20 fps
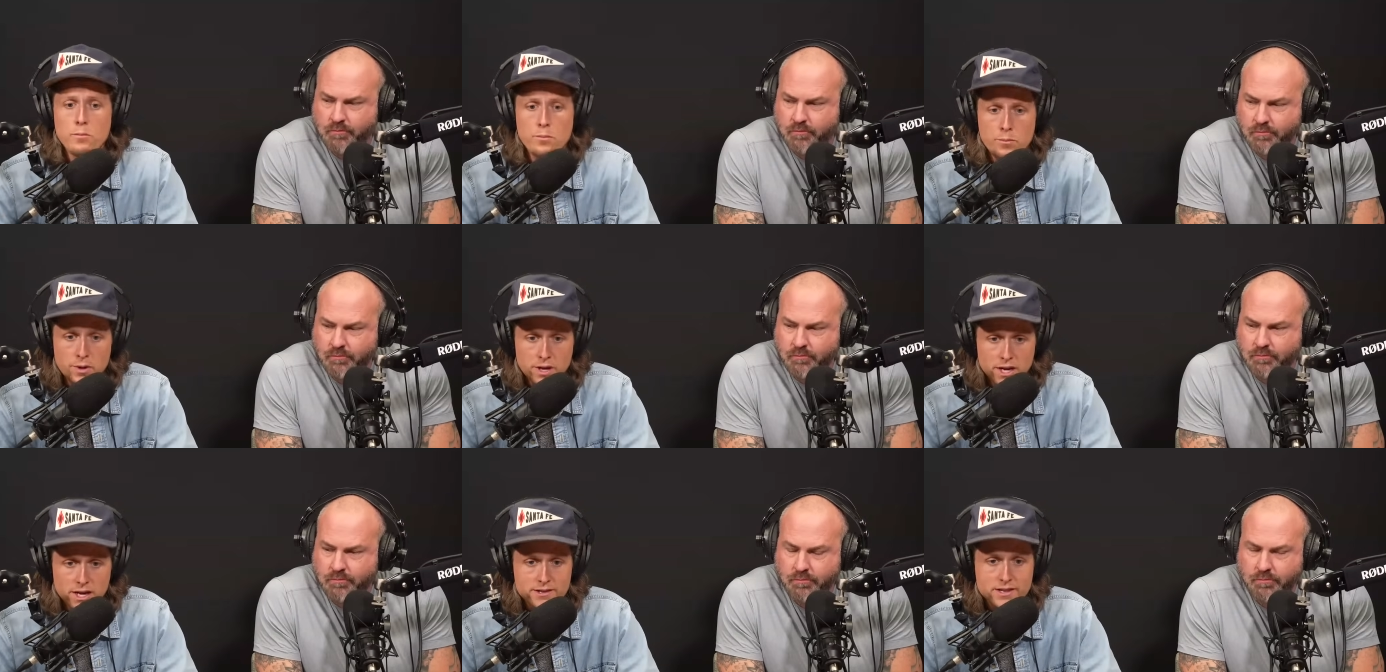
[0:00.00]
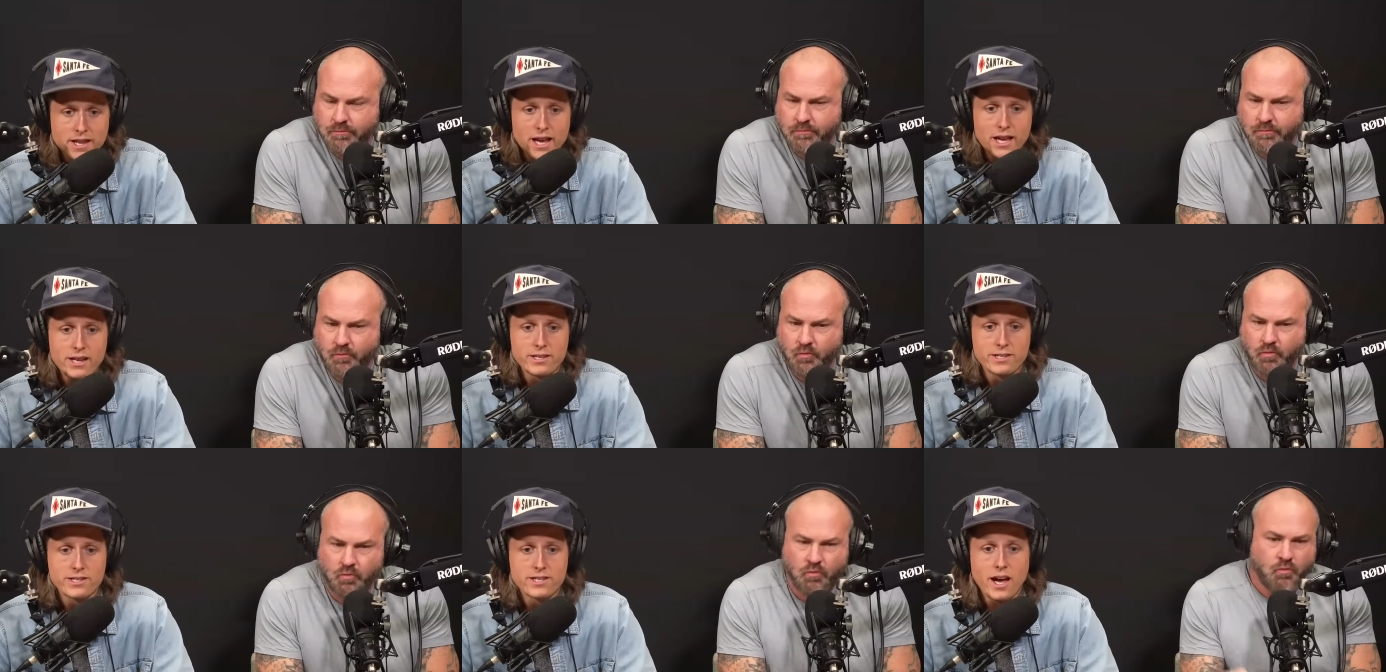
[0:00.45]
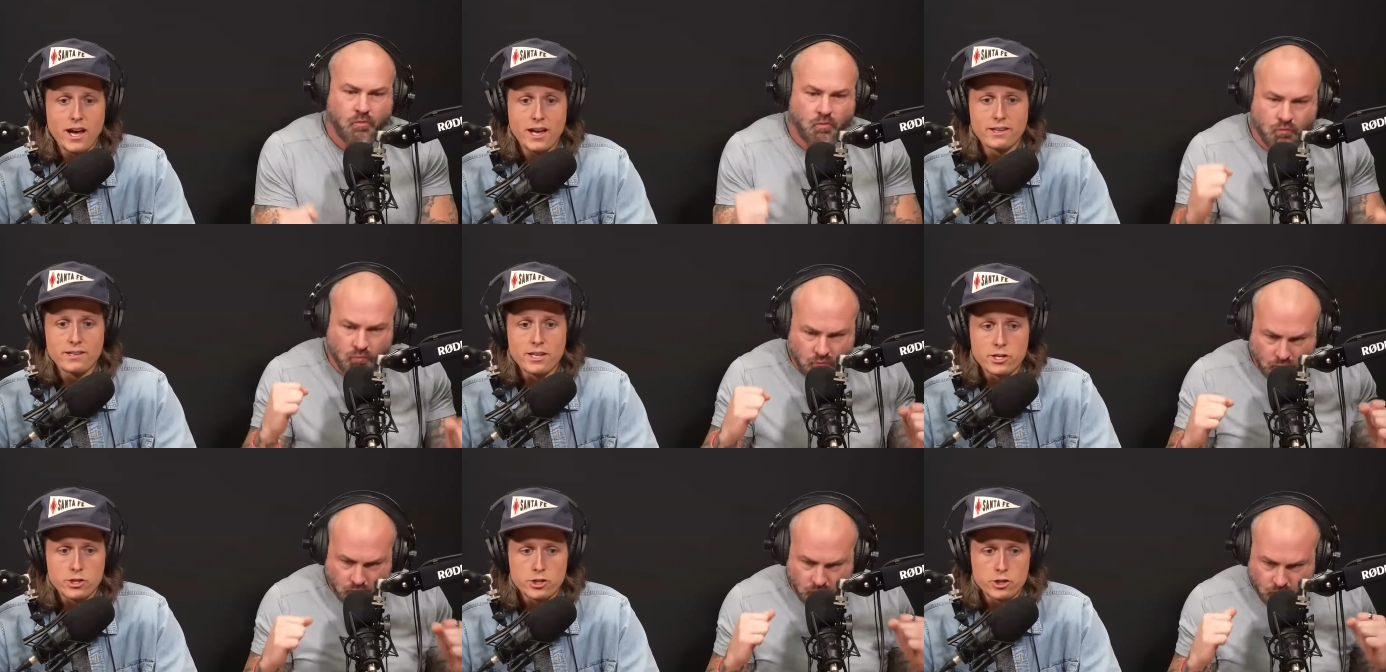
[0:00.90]
Speaker 1: be a data
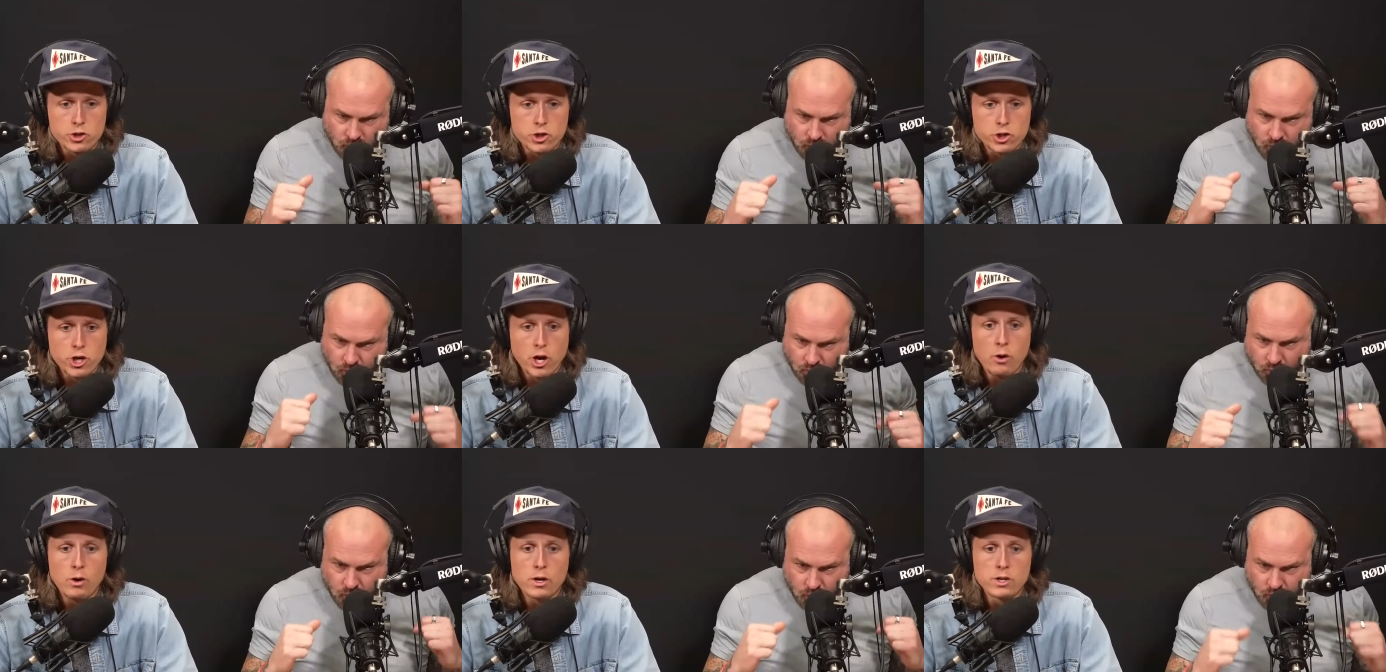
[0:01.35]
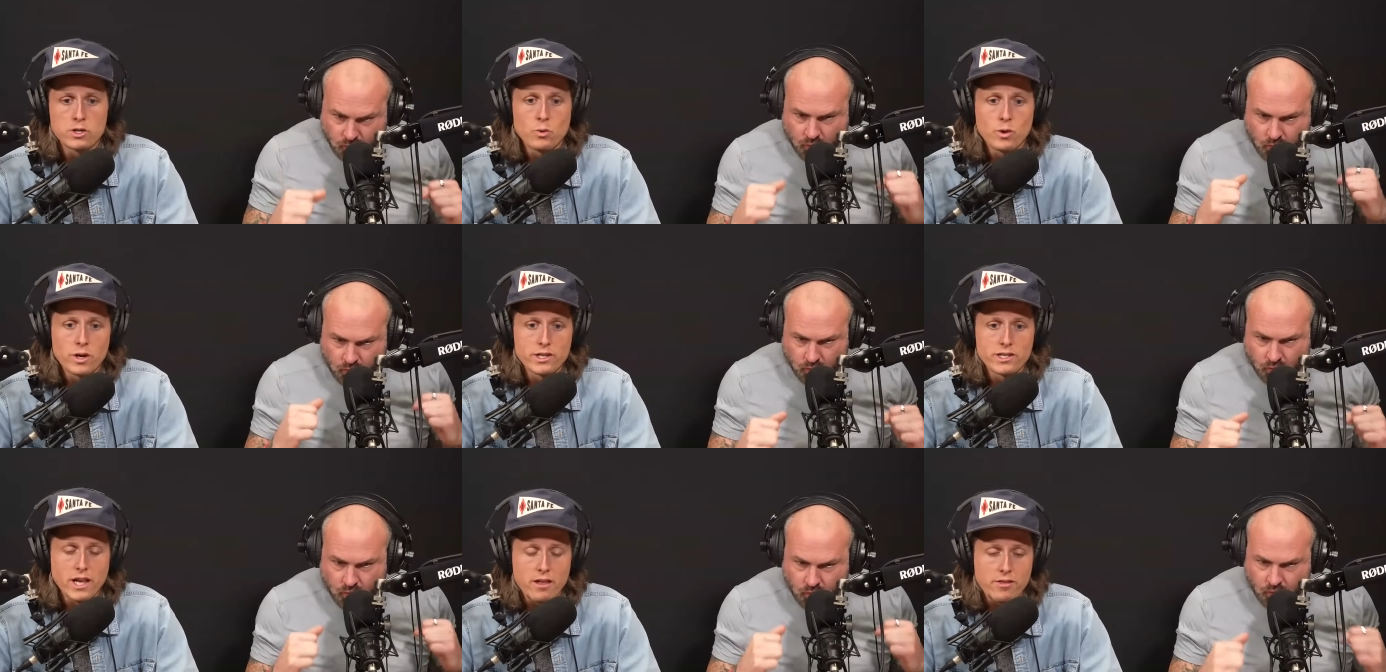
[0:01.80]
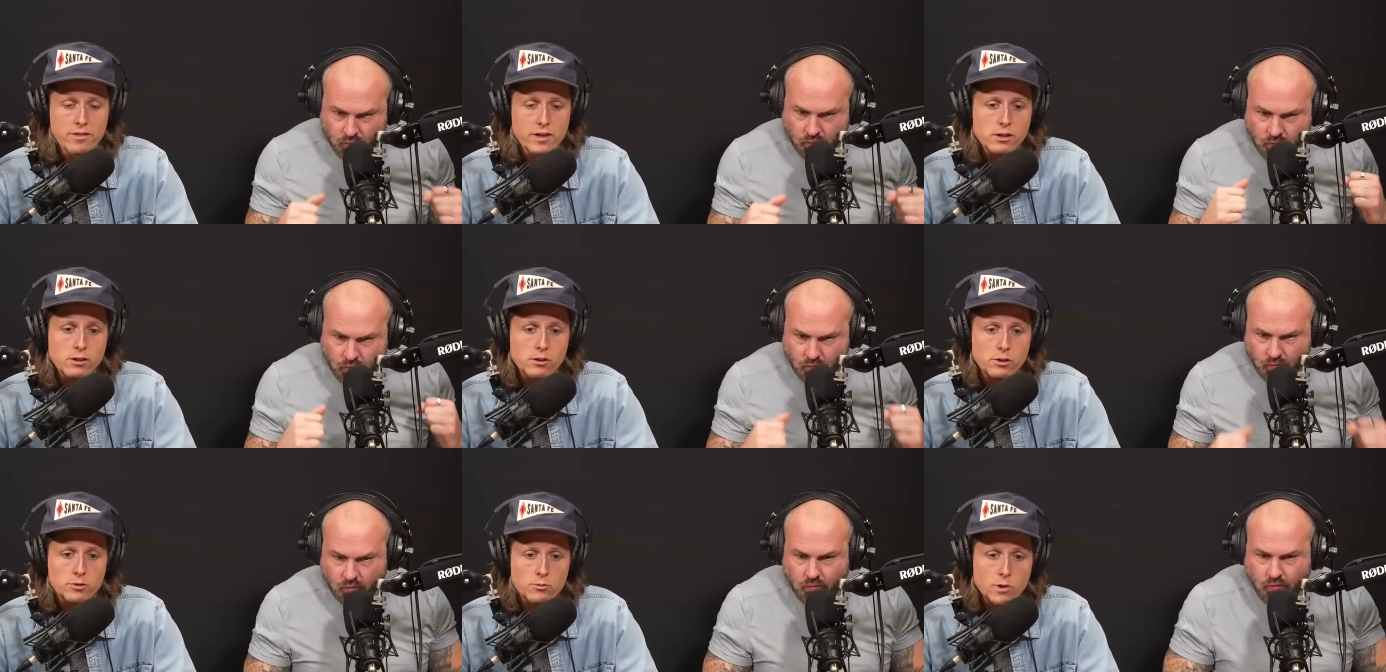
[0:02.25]
scientist, show us what is
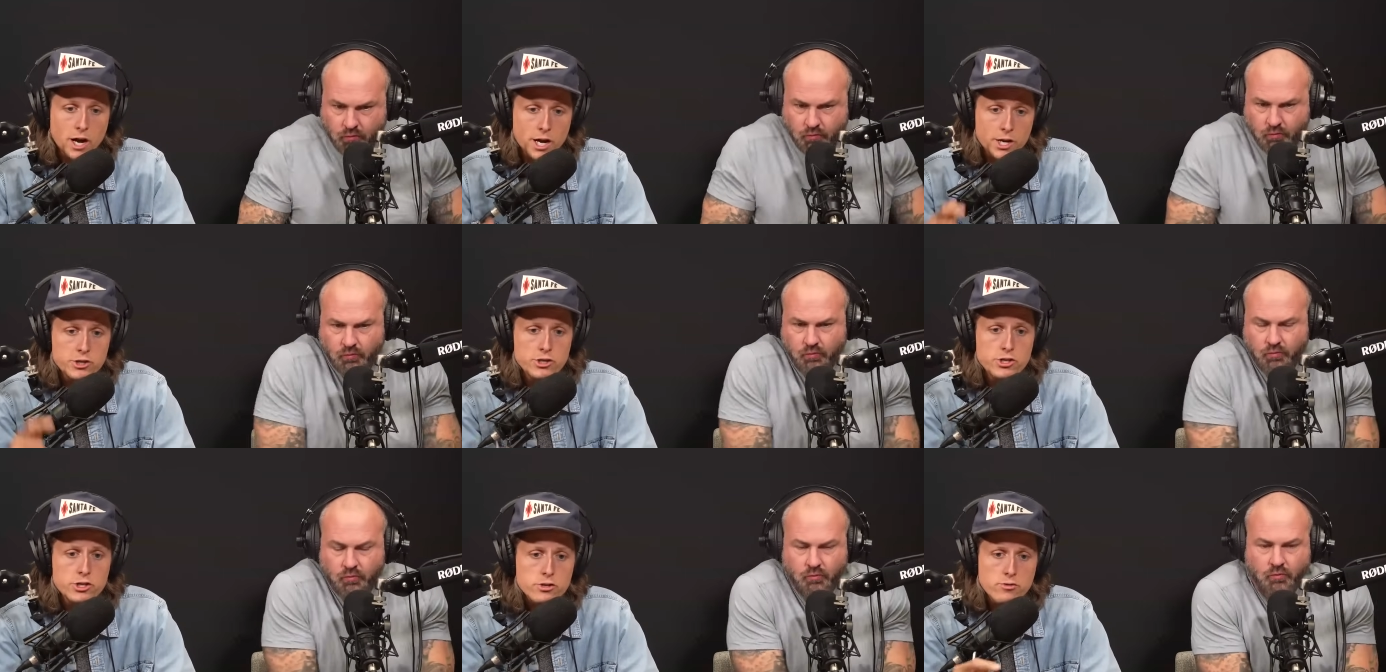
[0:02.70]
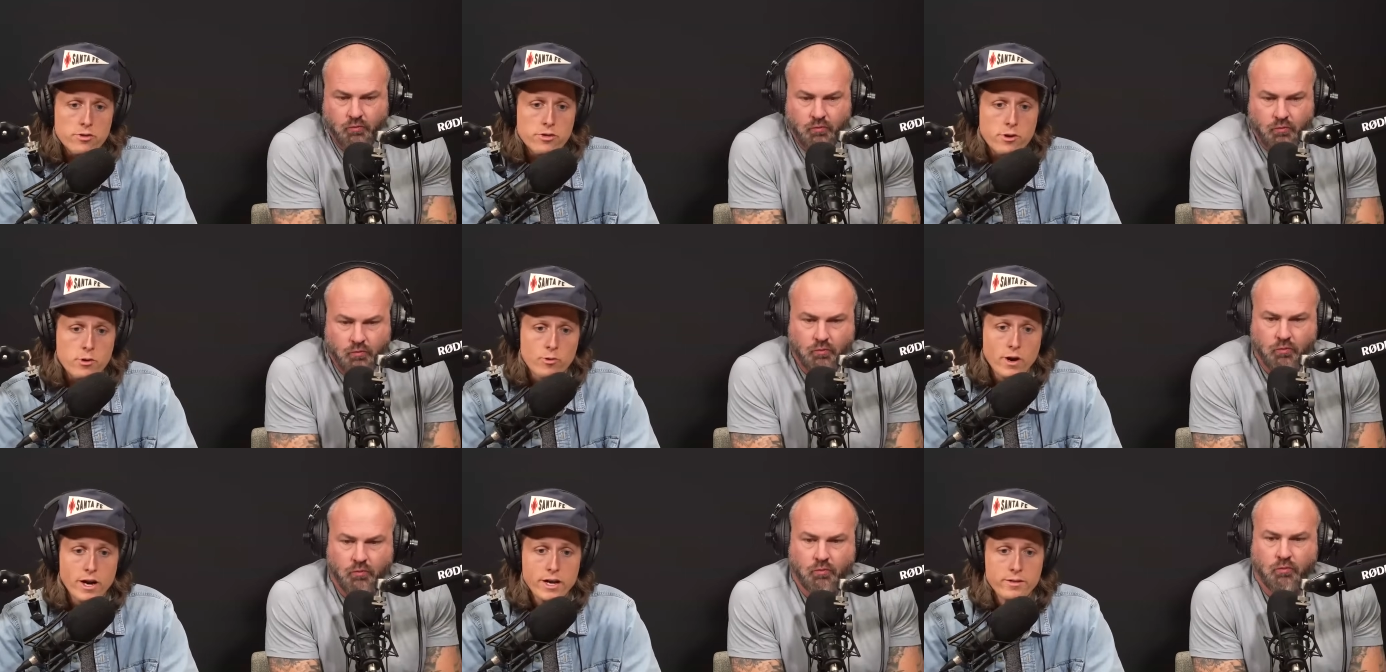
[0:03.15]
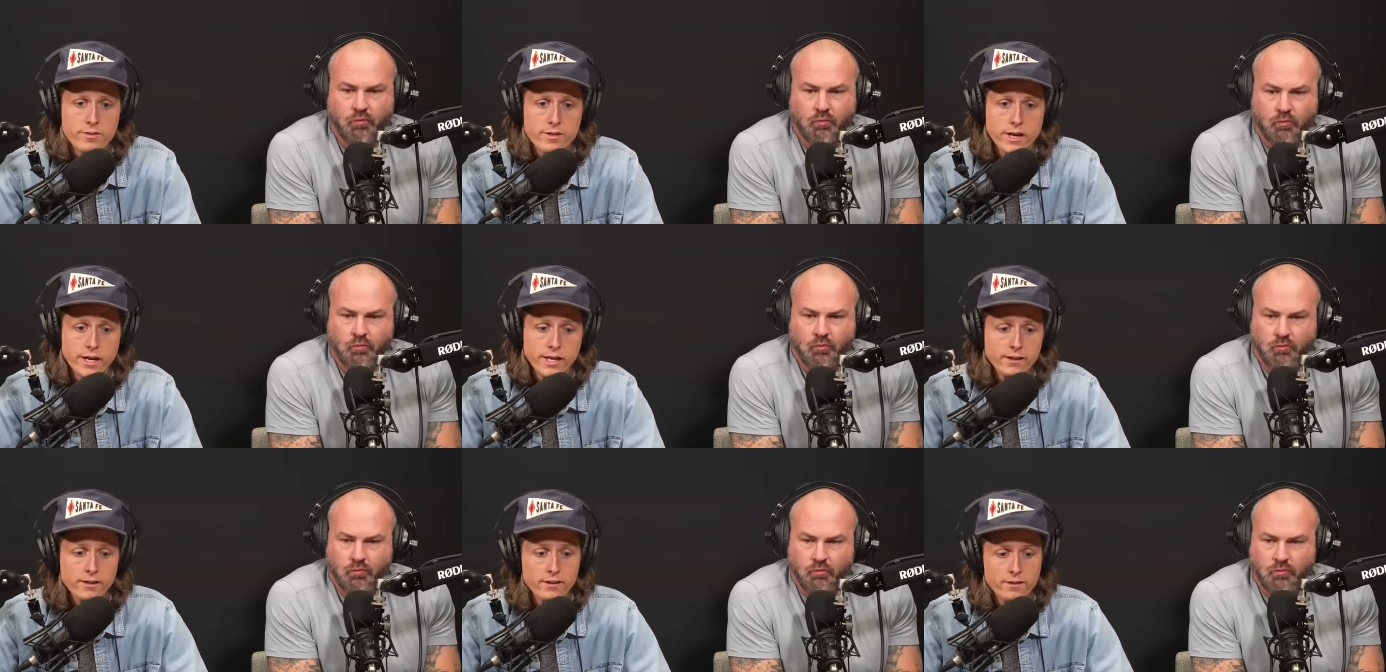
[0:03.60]
ethical and right, do the right
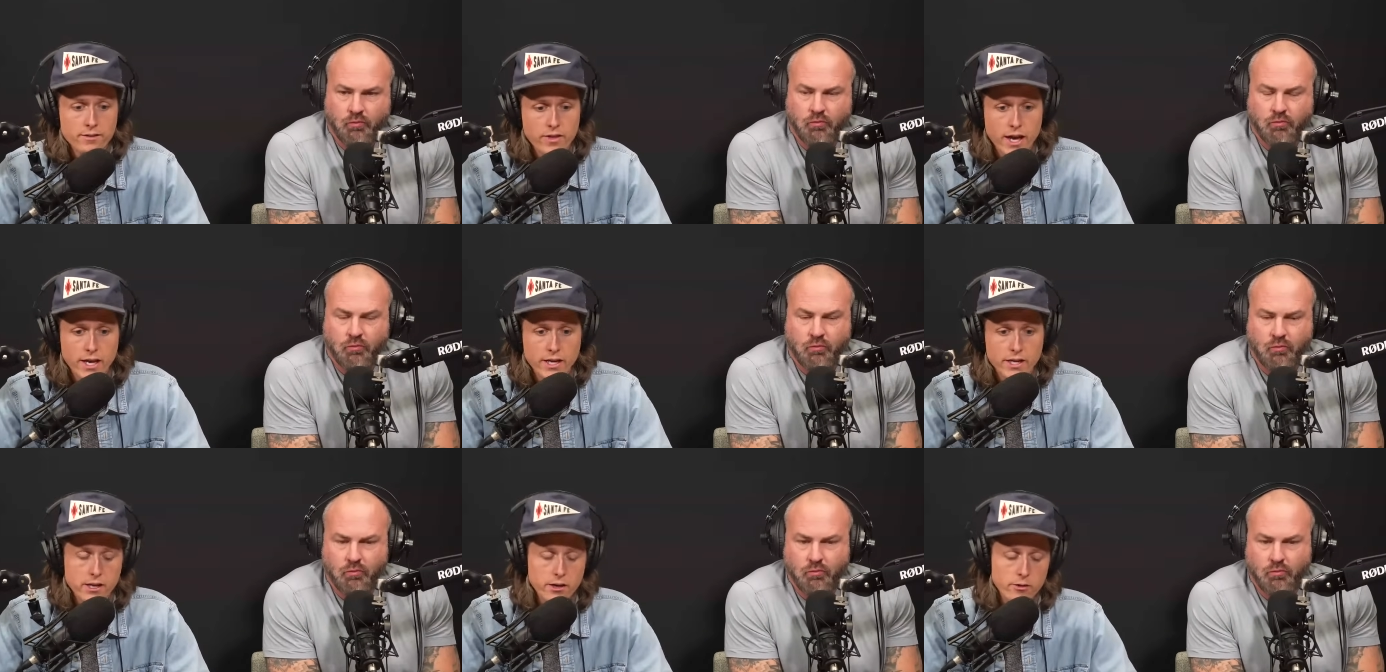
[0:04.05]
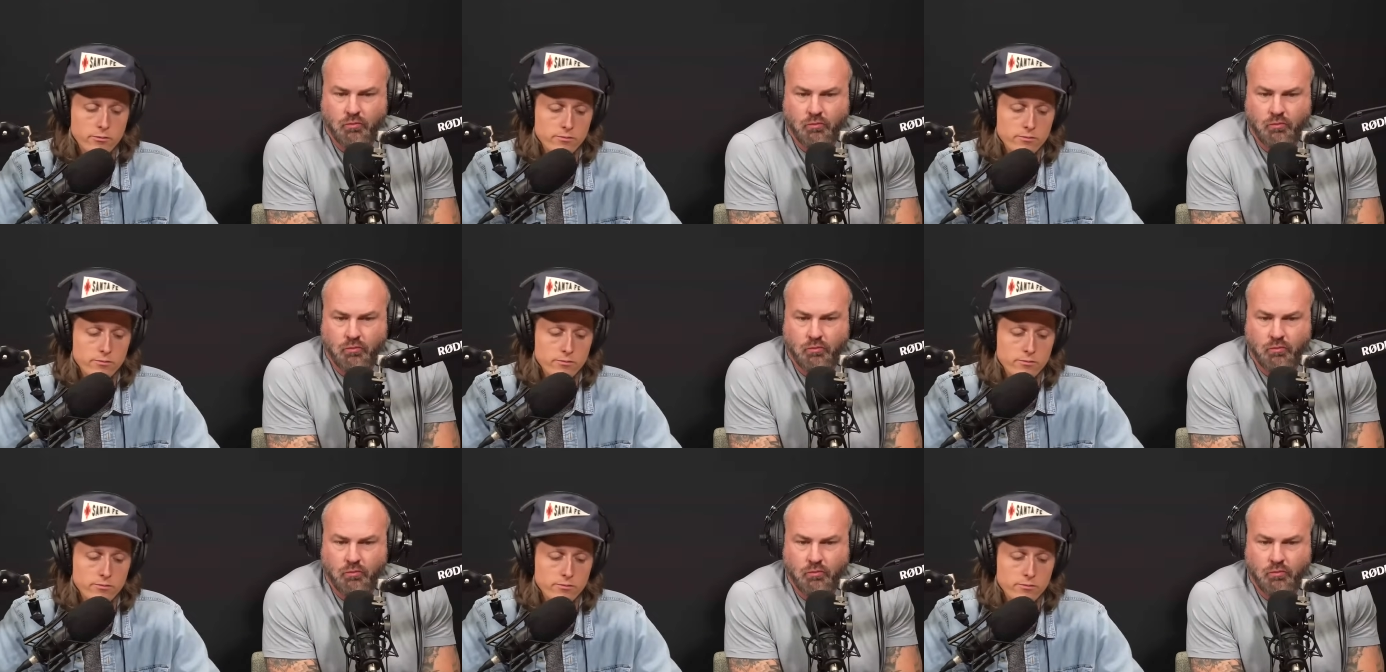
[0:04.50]
thing. Thank you.